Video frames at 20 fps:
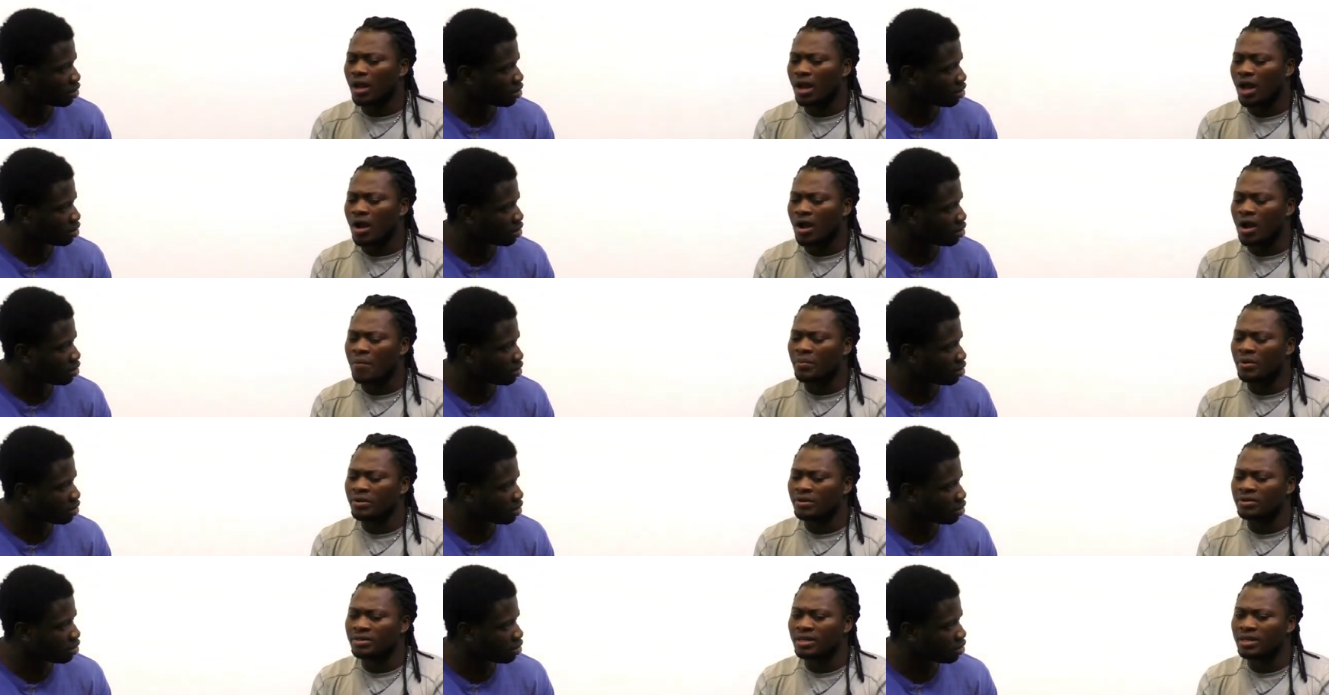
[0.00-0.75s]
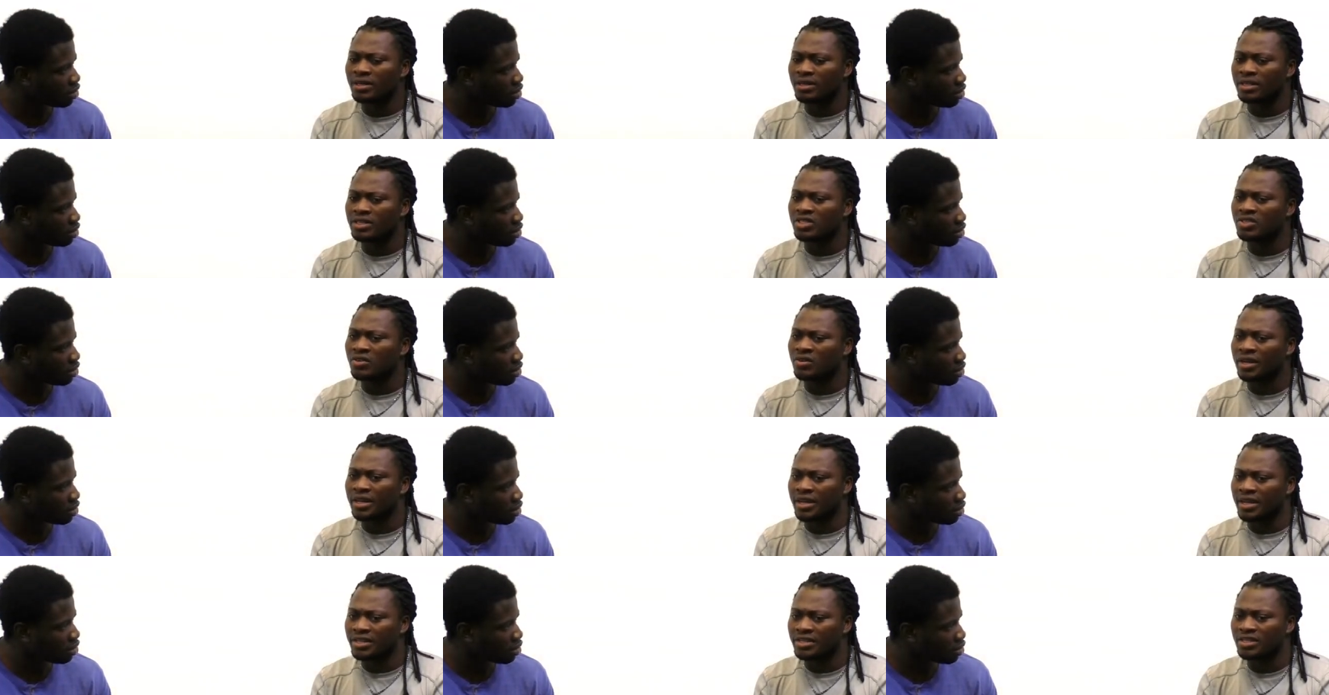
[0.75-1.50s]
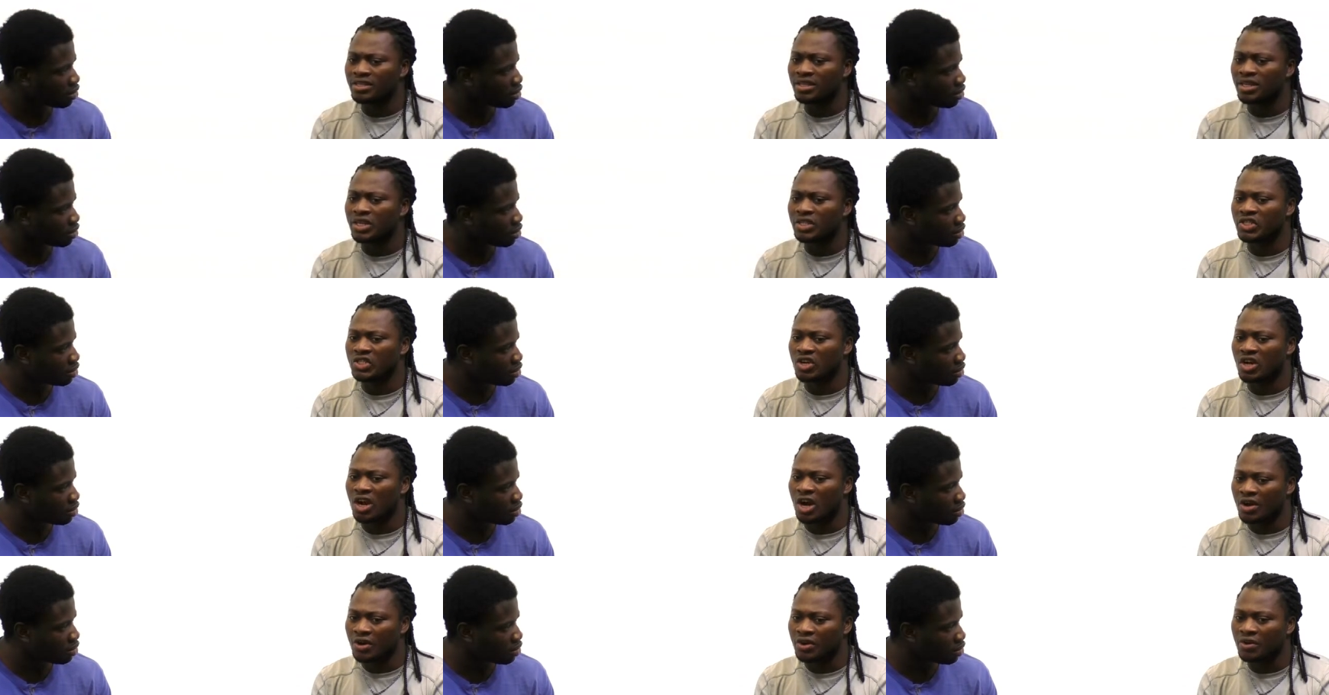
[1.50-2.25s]
Speaker 1: I, am not saying it's not easy. It's
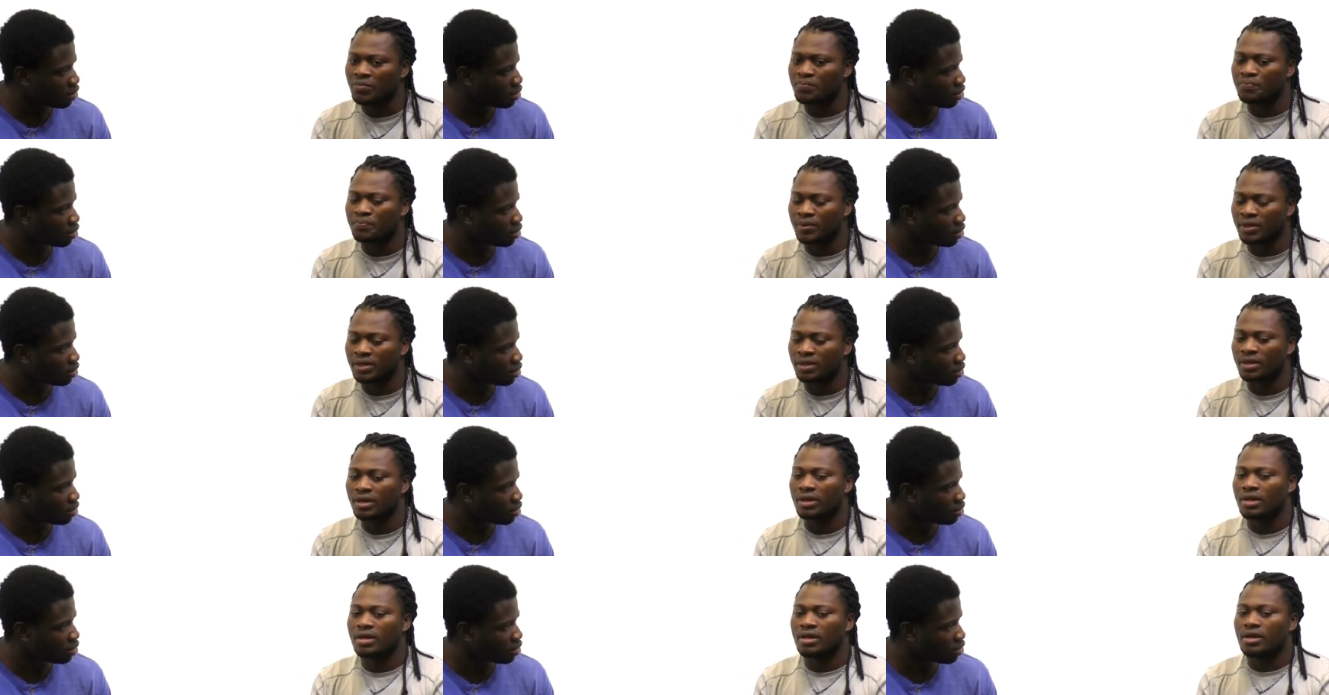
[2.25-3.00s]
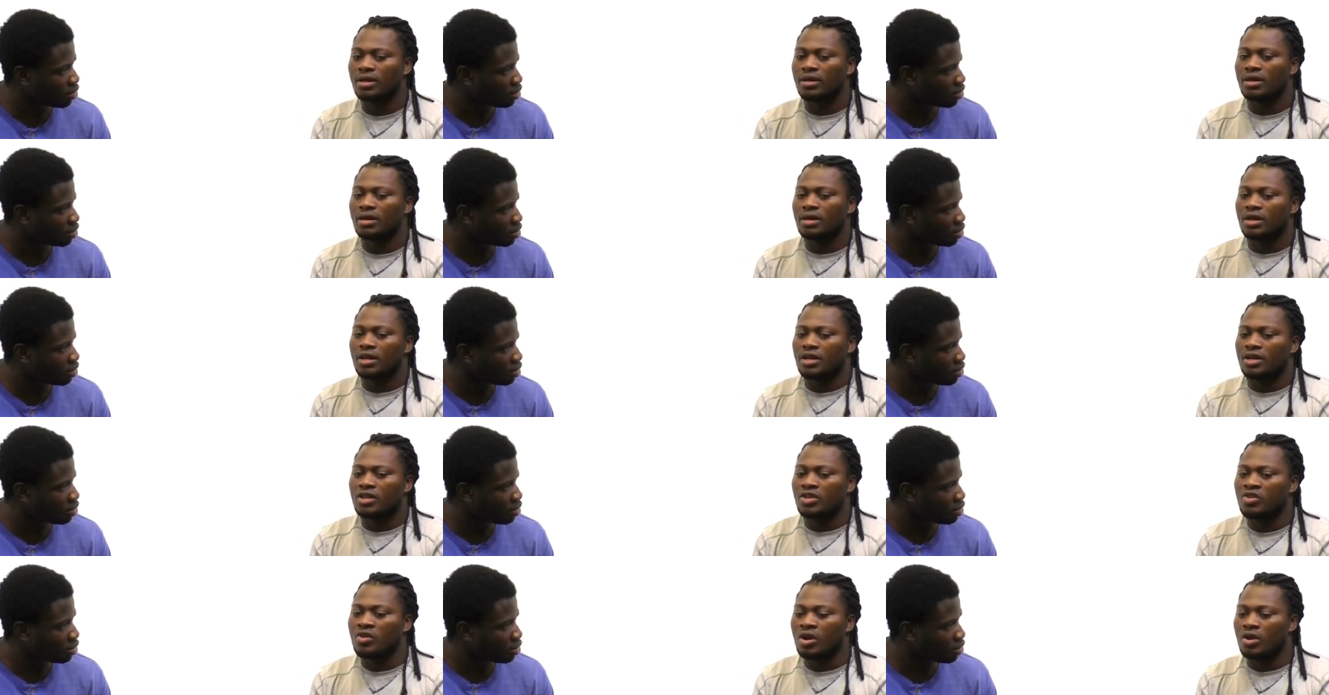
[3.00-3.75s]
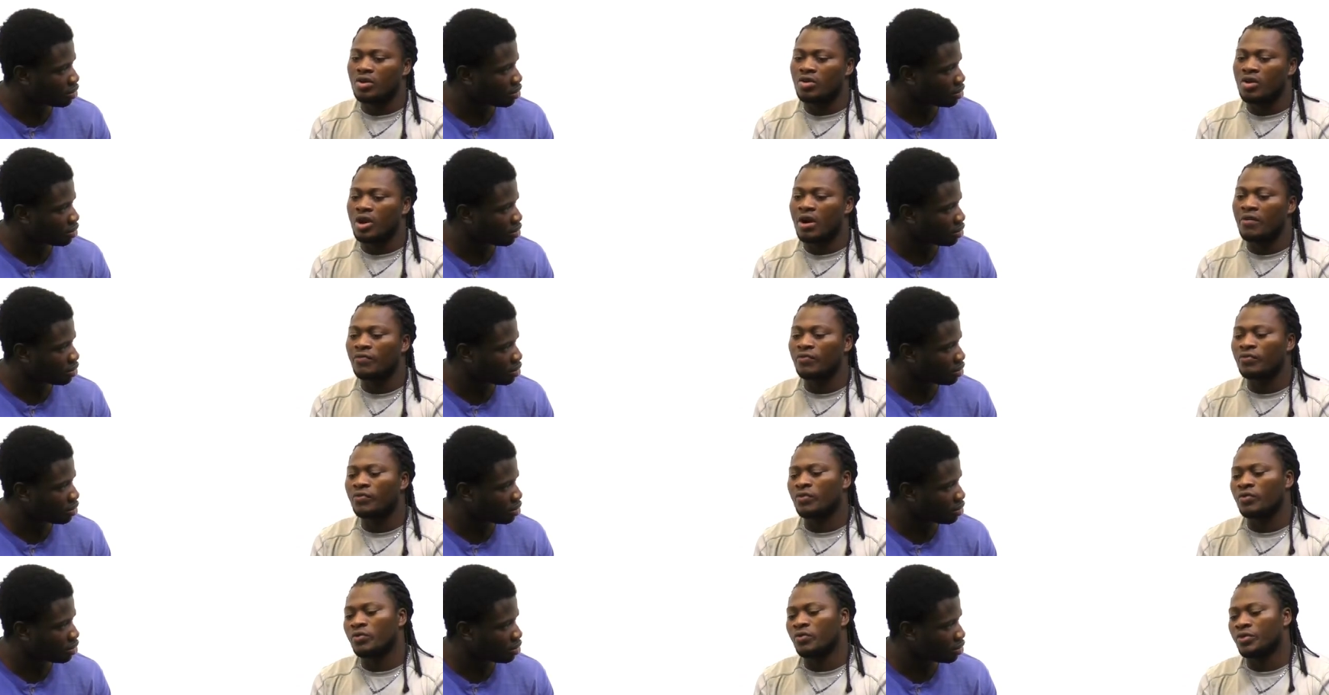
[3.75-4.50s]
harder, but you you
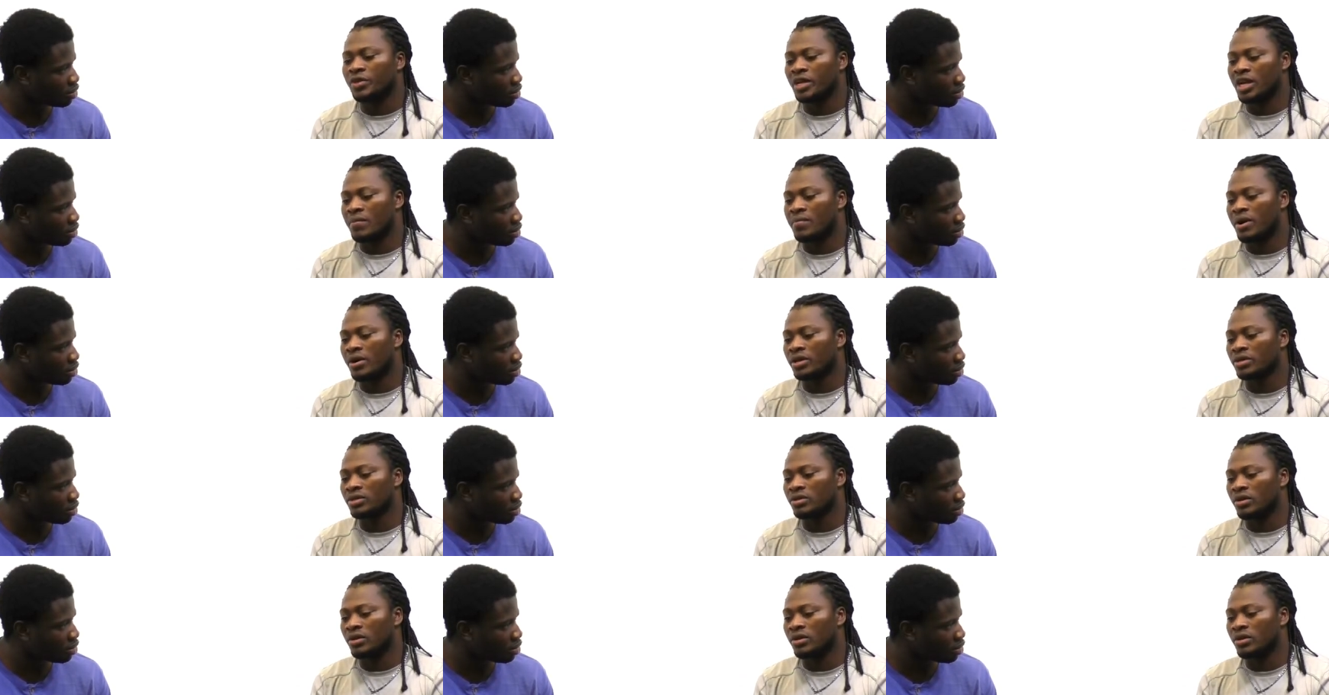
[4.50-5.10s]
have to, to think about it.